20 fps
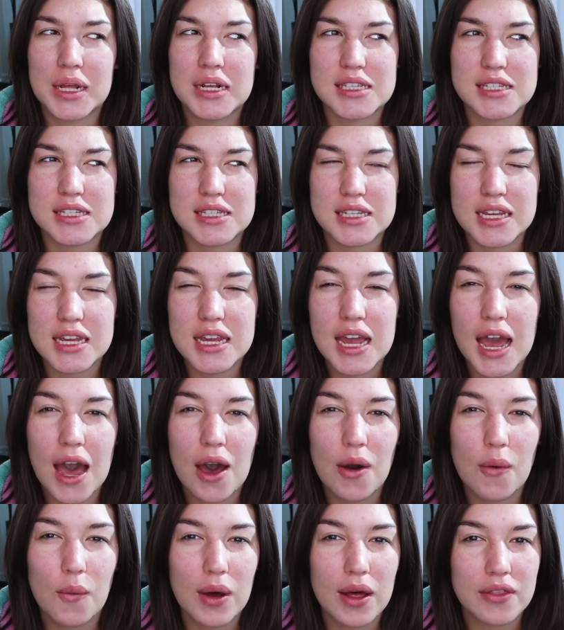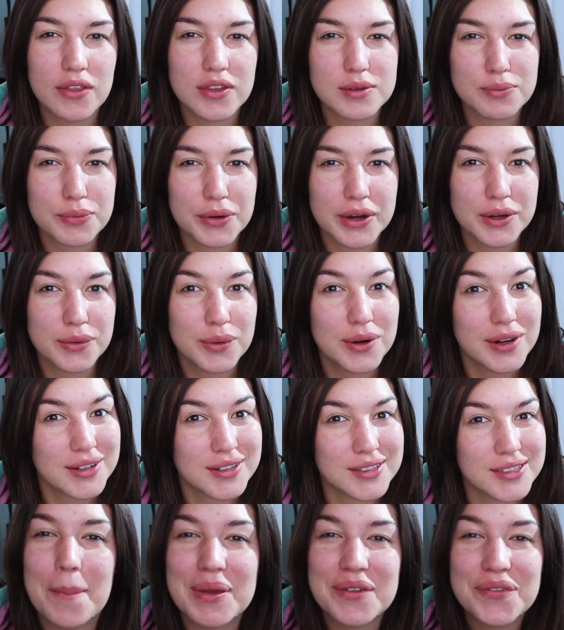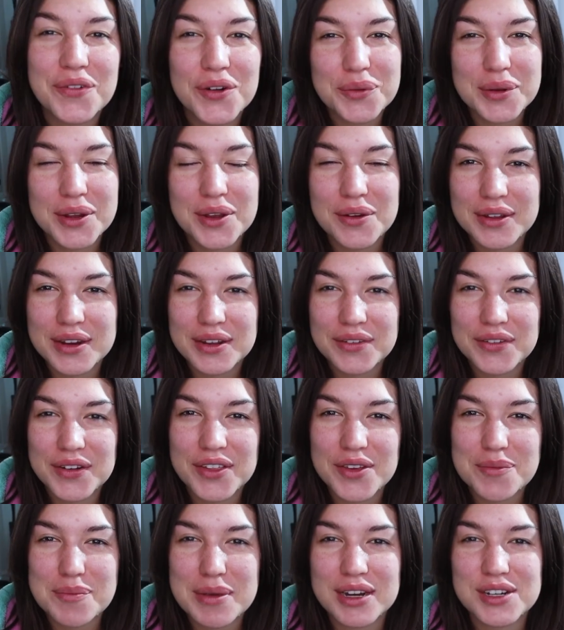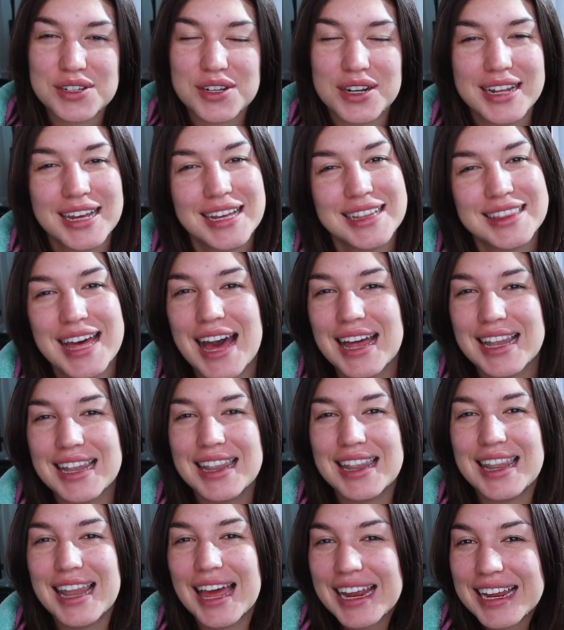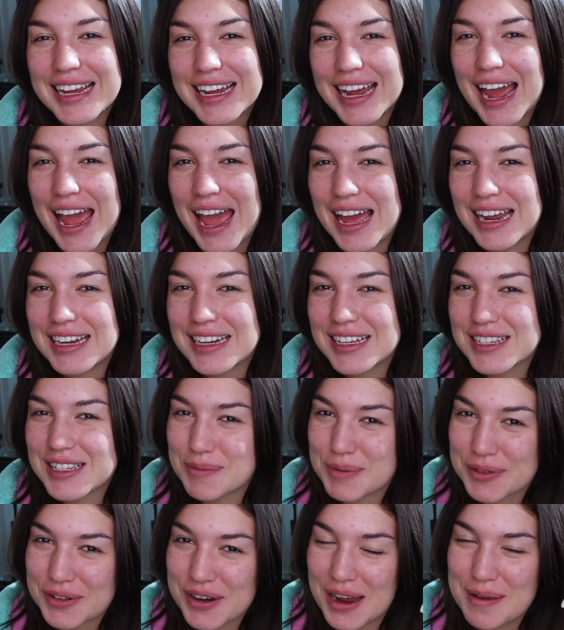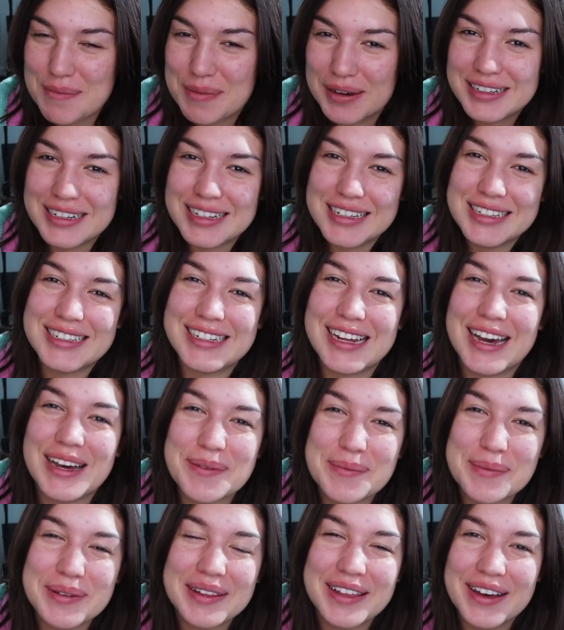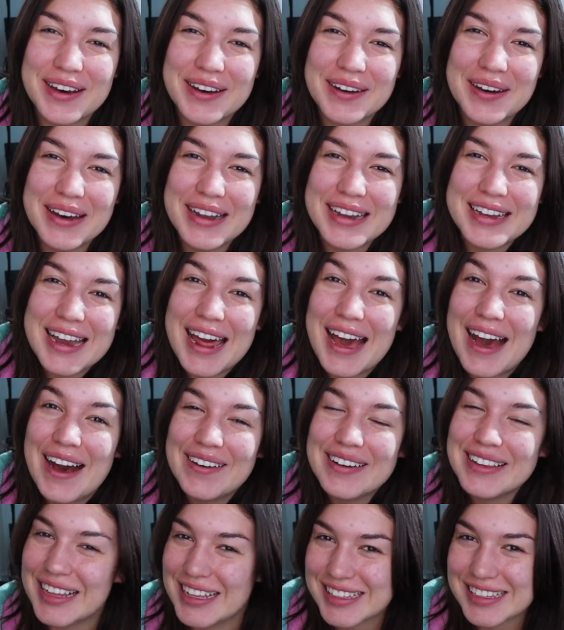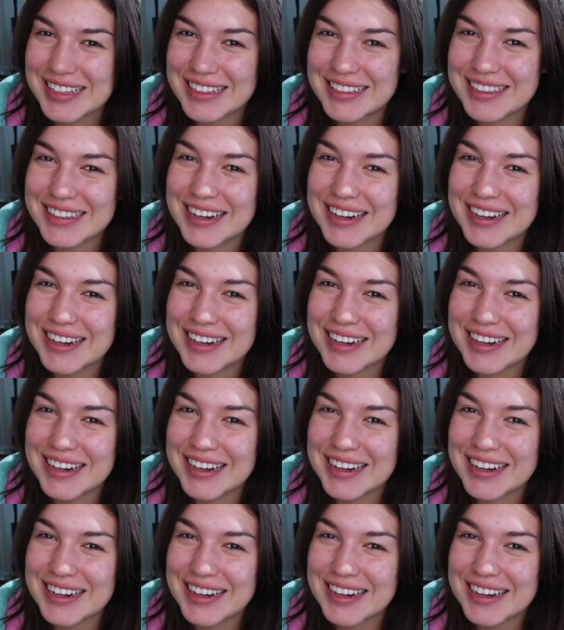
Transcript: see how well this brand works. Before we go any further, make sure to hit that like and subscribe button down below. Now let's get